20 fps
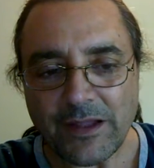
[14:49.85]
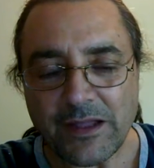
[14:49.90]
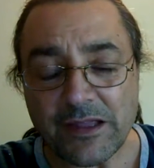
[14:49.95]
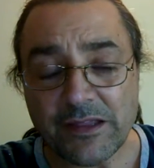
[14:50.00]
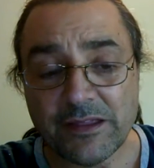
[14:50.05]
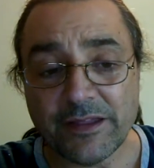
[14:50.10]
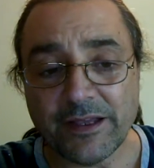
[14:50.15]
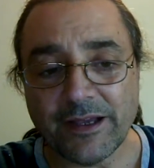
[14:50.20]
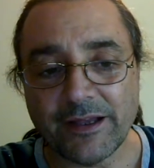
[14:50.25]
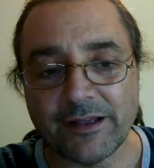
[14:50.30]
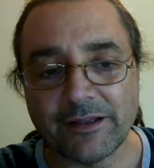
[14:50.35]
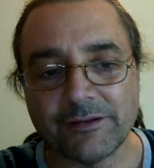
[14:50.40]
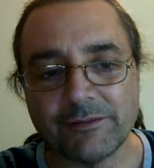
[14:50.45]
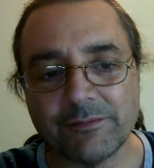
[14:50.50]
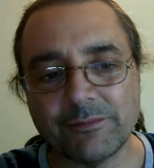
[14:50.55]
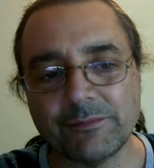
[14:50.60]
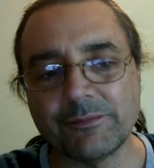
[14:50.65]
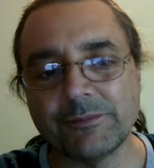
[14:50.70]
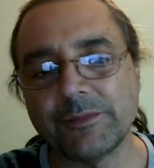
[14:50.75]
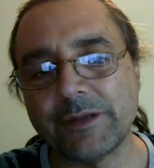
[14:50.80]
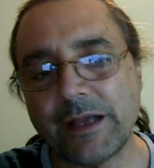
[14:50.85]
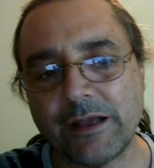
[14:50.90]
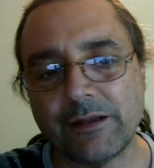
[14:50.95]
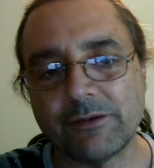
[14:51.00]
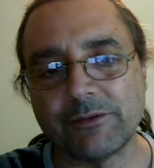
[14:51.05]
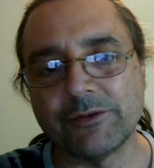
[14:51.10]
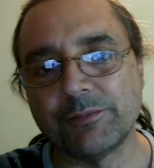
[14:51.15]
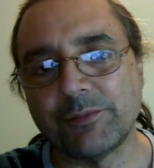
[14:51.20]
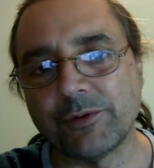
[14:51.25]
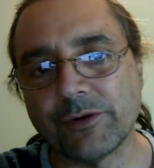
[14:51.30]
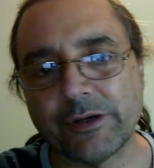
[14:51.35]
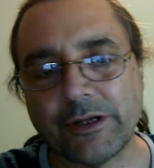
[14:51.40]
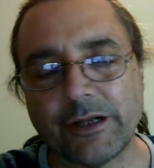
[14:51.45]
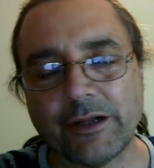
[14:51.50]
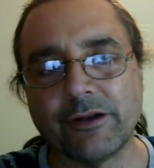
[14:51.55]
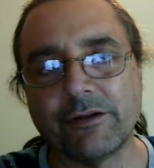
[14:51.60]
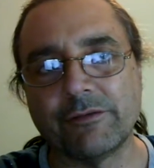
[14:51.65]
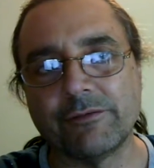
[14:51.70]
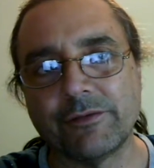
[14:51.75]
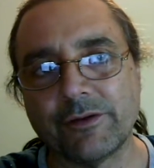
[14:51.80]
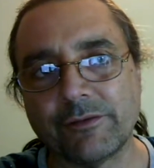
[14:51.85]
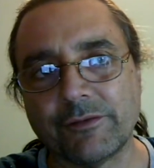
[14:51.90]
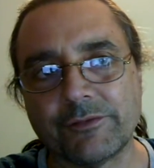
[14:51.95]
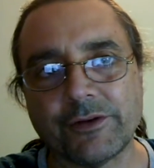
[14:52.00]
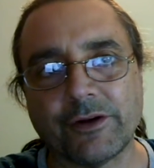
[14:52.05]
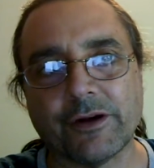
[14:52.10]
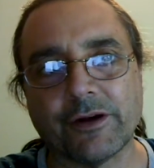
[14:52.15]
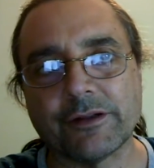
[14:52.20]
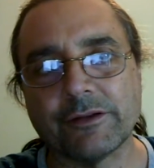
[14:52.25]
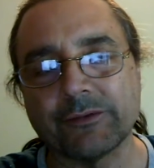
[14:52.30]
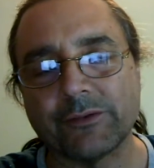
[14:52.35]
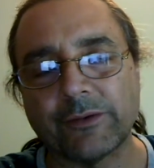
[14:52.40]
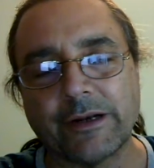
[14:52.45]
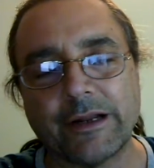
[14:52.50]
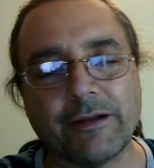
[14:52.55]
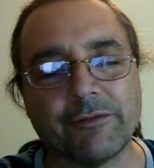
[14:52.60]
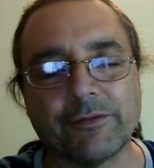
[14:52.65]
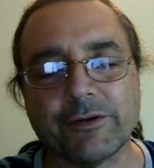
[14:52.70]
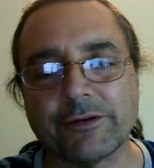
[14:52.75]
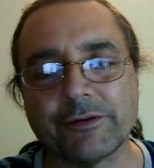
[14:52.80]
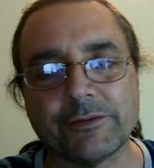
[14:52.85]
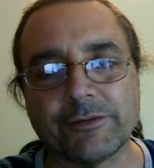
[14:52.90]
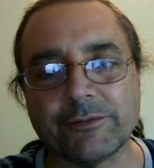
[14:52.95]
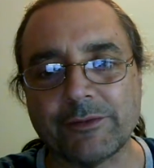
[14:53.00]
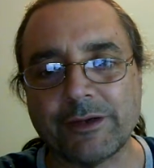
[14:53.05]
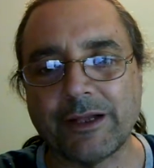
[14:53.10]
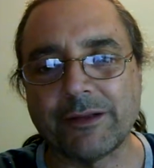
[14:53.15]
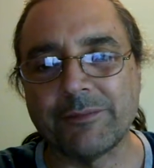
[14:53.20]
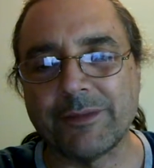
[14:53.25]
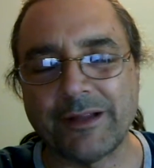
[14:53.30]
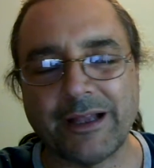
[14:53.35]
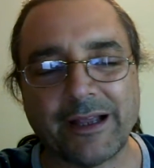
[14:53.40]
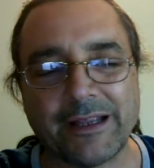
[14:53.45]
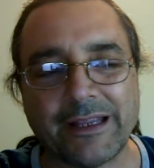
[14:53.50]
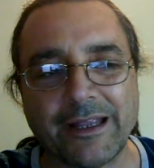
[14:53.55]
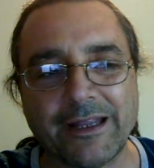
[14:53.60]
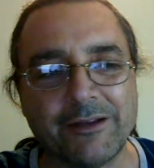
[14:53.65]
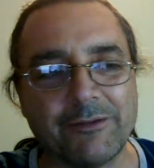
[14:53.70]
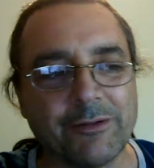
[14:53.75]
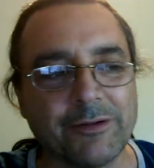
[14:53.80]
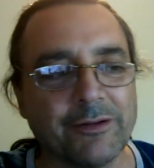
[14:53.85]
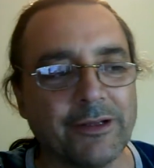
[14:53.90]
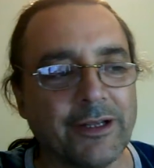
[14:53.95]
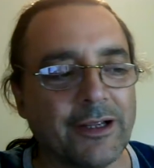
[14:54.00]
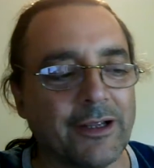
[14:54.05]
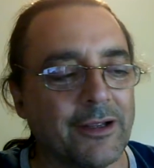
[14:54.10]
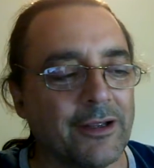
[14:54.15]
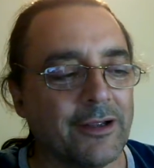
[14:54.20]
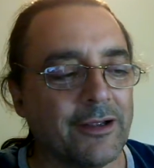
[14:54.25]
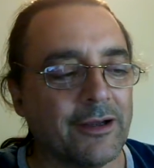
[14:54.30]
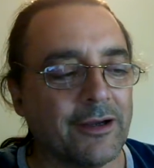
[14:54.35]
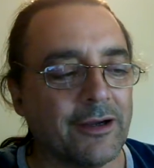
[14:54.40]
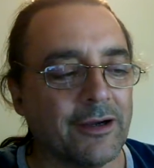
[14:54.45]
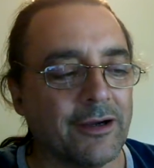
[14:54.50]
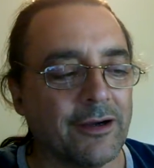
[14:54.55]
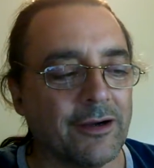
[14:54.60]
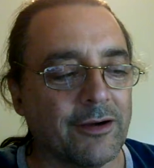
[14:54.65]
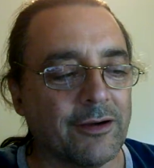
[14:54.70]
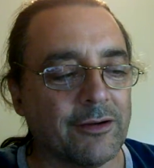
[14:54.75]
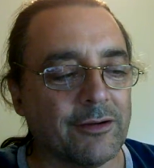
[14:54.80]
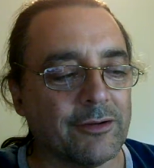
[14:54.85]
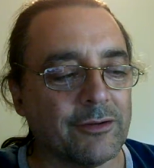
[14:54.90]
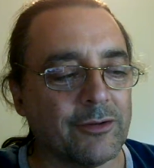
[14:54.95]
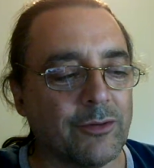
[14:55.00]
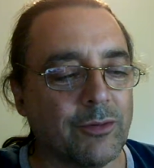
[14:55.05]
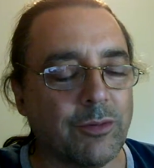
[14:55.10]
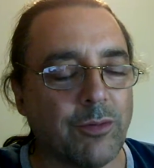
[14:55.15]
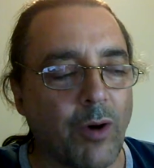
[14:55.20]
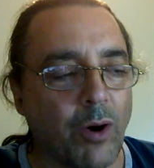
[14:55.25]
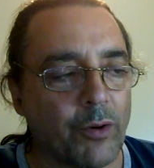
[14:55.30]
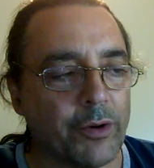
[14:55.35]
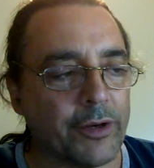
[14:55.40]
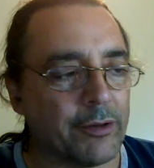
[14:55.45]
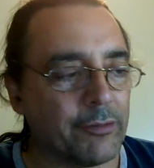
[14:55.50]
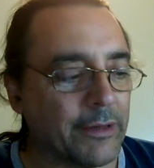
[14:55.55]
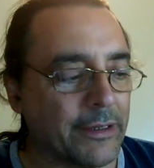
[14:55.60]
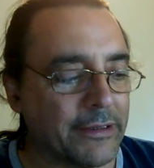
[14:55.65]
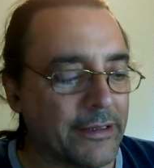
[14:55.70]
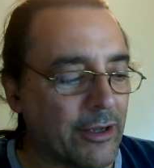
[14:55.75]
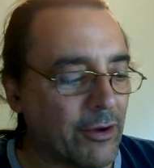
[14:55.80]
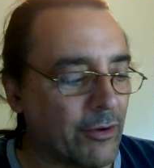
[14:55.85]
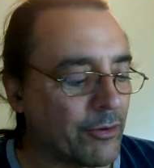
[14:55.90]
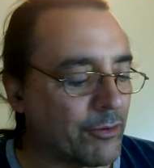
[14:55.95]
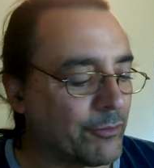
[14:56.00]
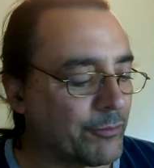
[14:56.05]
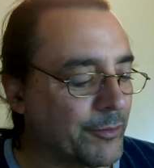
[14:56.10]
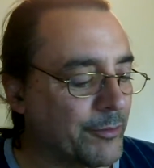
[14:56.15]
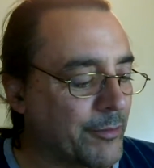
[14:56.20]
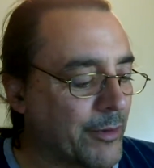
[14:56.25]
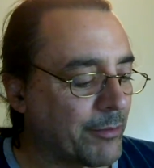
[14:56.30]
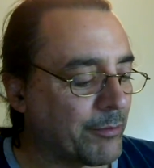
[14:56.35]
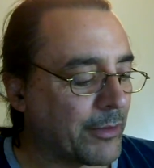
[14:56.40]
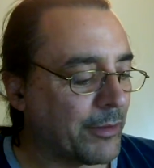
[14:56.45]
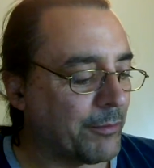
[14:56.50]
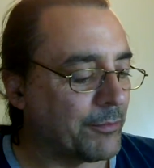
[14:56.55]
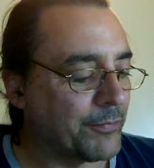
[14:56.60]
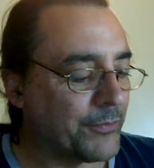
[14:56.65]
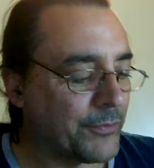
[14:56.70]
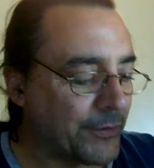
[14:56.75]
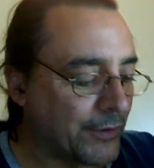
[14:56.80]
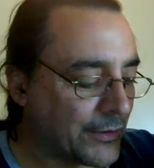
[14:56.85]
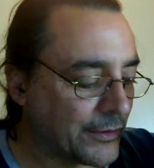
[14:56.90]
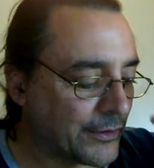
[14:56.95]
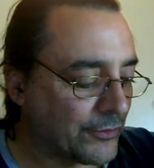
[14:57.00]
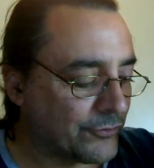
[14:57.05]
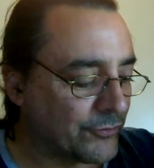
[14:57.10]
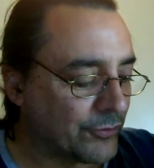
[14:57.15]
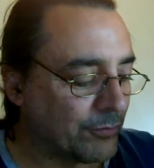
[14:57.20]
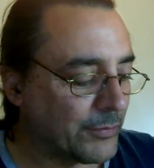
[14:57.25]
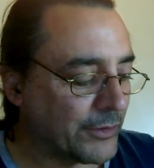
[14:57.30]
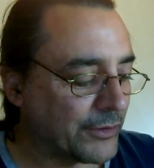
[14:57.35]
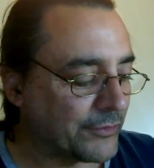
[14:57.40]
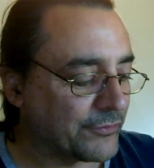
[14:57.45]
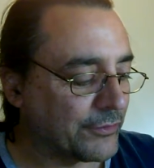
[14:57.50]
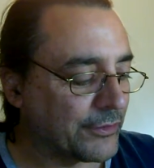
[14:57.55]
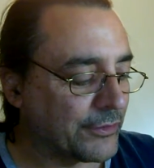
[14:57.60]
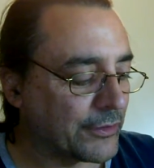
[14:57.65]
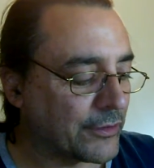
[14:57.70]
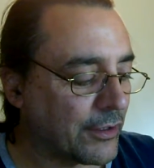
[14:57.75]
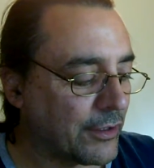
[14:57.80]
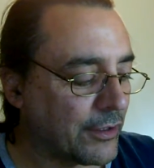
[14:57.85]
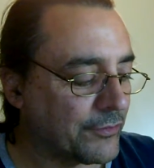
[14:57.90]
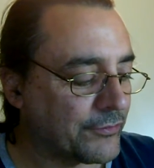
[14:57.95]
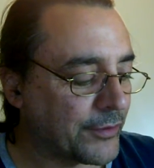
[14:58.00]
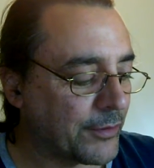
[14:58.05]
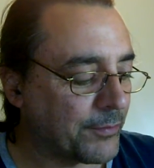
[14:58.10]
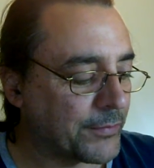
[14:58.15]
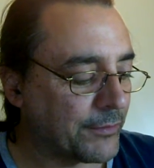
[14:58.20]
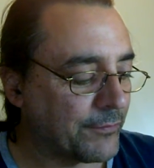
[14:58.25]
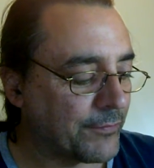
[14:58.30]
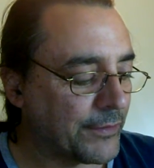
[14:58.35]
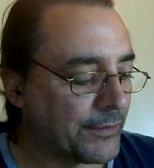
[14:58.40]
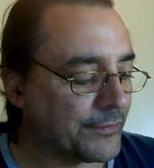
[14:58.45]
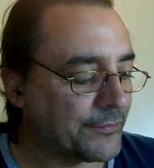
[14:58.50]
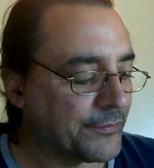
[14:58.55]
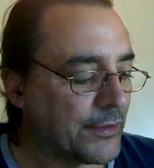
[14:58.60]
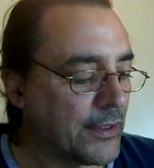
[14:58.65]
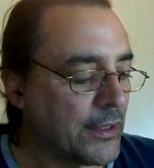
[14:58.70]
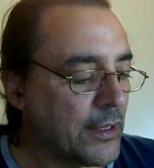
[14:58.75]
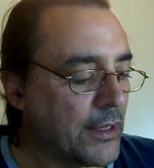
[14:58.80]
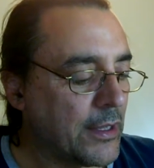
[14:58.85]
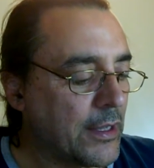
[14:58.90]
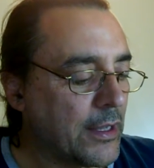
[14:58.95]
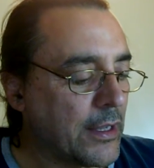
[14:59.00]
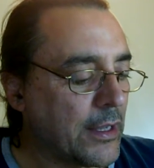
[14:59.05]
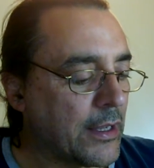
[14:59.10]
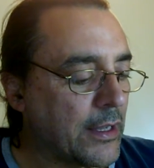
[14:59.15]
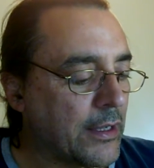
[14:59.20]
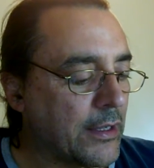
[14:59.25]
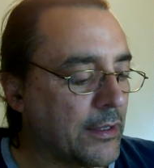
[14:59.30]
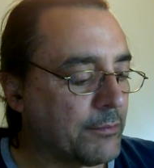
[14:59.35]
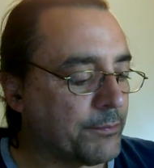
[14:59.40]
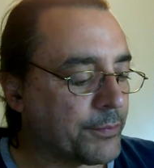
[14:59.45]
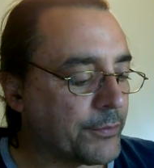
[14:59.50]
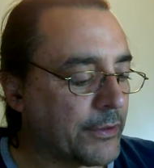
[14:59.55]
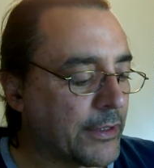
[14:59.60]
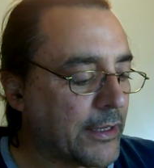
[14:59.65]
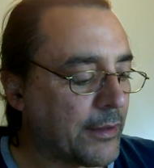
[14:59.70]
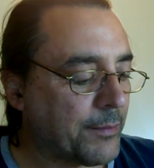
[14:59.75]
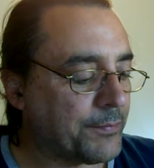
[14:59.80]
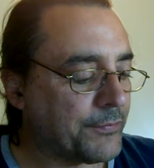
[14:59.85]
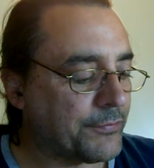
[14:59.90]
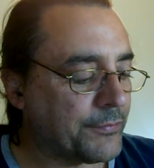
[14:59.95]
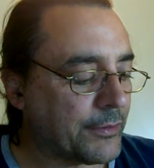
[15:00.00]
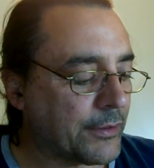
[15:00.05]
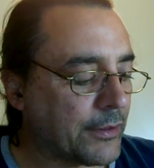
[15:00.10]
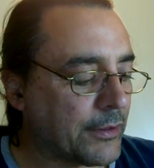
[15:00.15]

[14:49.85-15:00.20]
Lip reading: that man was born out of darkness, whatever. I can't even quote it right now. I don't remember. I'm thinking too much in the concept of this. And perhaps